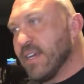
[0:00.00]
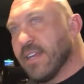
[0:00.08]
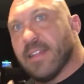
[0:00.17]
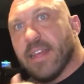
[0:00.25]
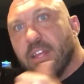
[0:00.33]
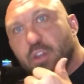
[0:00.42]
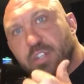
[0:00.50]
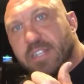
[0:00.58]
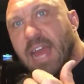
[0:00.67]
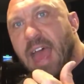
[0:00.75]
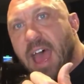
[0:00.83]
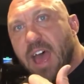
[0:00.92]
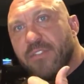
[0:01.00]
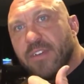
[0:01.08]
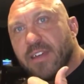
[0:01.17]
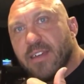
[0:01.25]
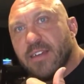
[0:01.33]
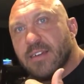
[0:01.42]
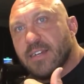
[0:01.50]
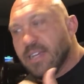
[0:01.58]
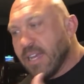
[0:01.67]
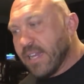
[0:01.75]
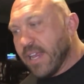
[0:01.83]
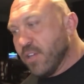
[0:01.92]
And they used to have it,
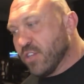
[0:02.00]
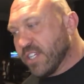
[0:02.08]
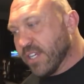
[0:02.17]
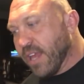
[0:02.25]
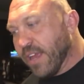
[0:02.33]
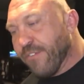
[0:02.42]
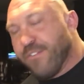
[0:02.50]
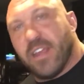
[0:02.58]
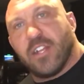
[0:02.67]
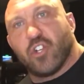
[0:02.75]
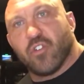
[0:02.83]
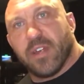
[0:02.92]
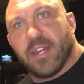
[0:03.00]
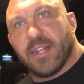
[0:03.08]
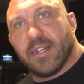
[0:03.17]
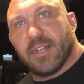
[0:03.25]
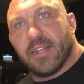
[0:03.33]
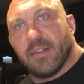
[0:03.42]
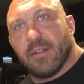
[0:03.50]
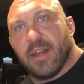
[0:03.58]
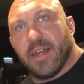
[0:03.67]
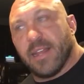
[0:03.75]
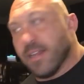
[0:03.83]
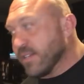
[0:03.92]
and they used to, like, feature it,
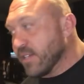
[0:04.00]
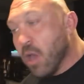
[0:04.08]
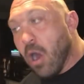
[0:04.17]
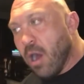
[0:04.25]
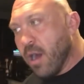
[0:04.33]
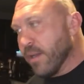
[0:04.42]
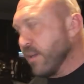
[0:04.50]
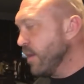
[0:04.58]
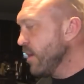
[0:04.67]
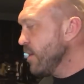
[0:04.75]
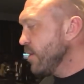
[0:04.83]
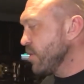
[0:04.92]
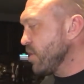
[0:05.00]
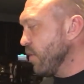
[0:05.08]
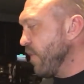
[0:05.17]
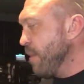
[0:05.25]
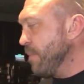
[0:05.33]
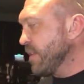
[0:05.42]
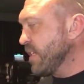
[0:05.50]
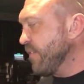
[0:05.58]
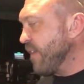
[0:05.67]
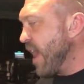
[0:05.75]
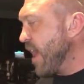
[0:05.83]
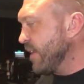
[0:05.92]
and it's gone. So they must
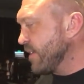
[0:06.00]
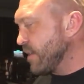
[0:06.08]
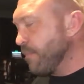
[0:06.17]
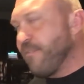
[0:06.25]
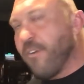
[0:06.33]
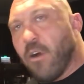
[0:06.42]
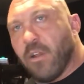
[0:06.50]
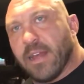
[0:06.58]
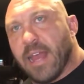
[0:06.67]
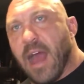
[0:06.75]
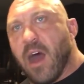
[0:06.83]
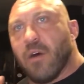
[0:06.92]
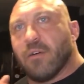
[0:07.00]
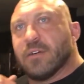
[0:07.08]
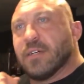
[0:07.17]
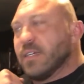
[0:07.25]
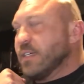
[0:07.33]
have had some falling out.